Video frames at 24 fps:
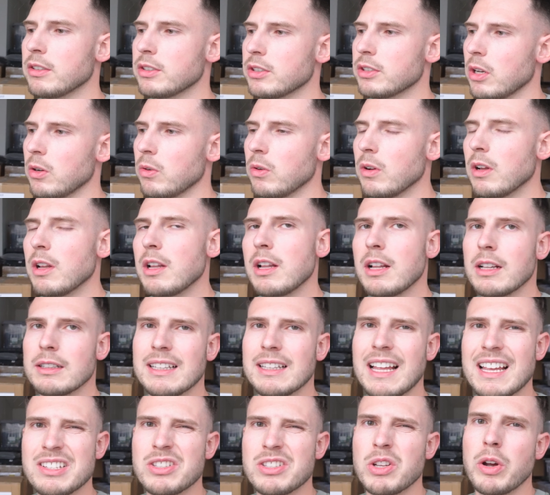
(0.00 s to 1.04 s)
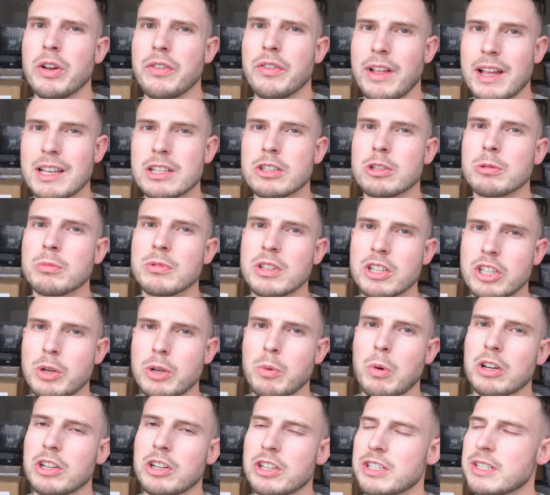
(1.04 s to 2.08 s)
So let us know if that's something you
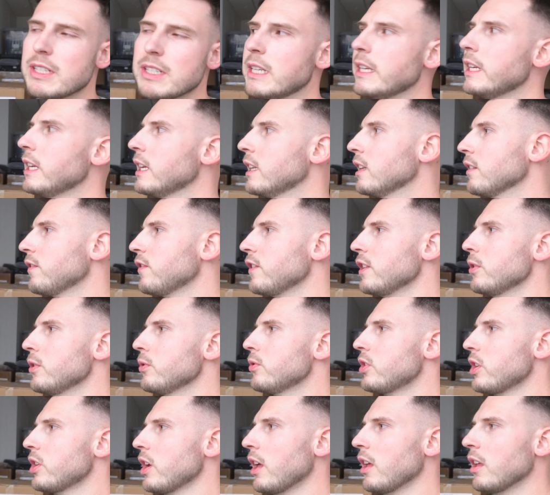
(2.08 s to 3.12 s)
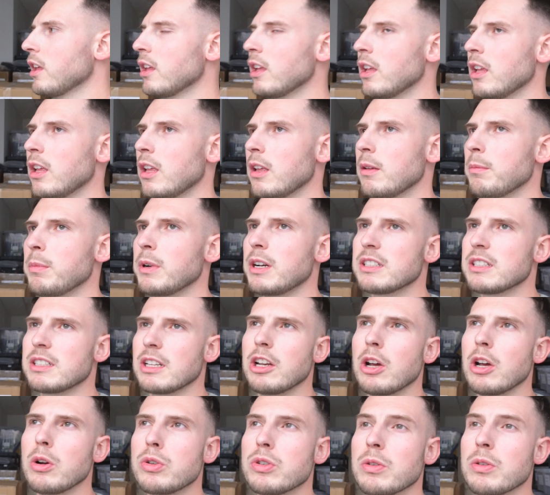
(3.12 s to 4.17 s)
want to see in the future. Because I
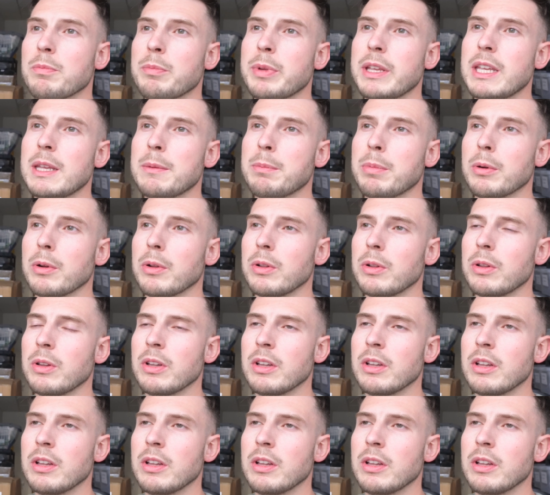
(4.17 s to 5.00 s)
know some people